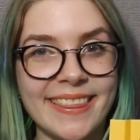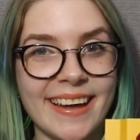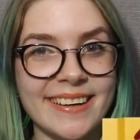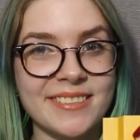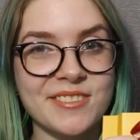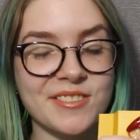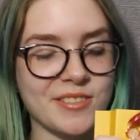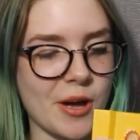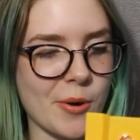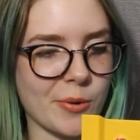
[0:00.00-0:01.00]
That is
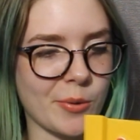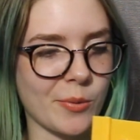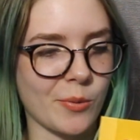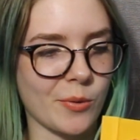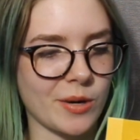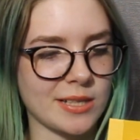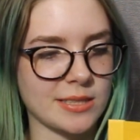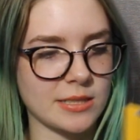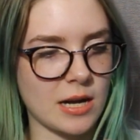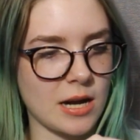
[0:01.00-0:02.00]
so cool.
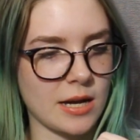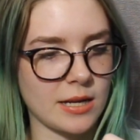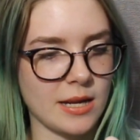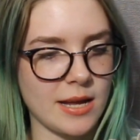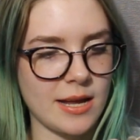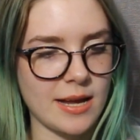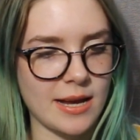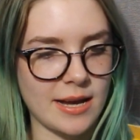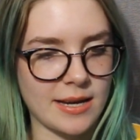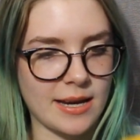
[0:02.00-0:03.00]
It's not
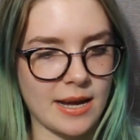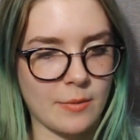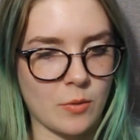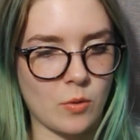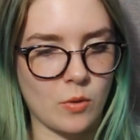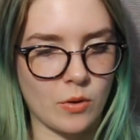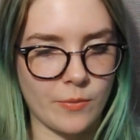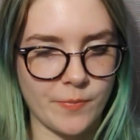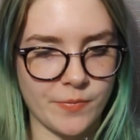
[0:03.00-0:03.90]
enamel.